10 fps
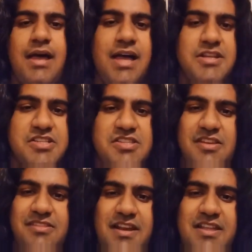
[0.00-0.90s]
I just
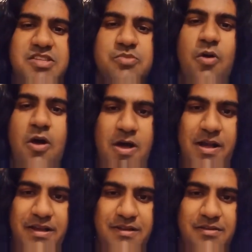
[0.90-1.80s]
think that it's
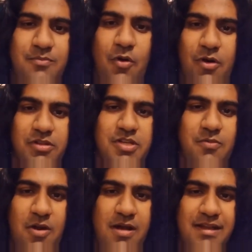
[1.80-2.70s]
wrong, morally
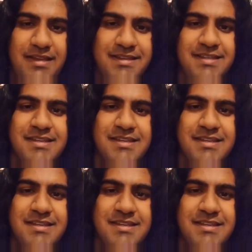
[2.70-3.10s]
wrong,